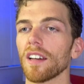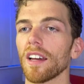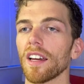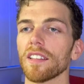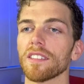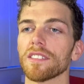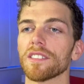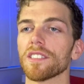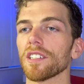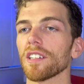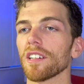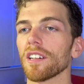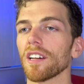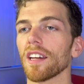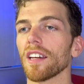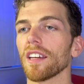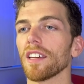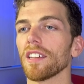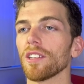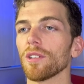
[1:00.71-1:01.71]
enter
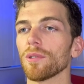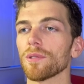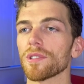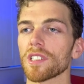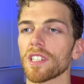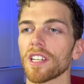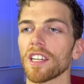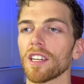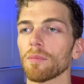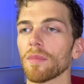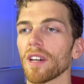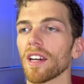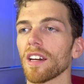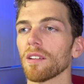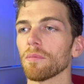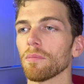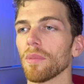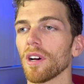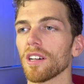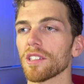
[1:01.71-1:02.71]
a username
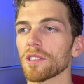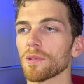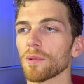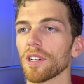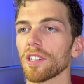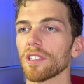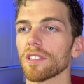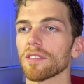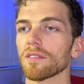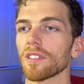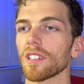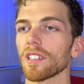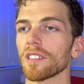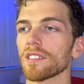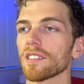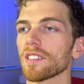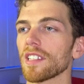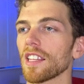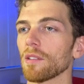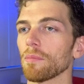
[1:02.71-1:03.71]
and password, right?
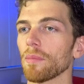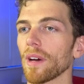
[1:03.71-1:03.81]
Send them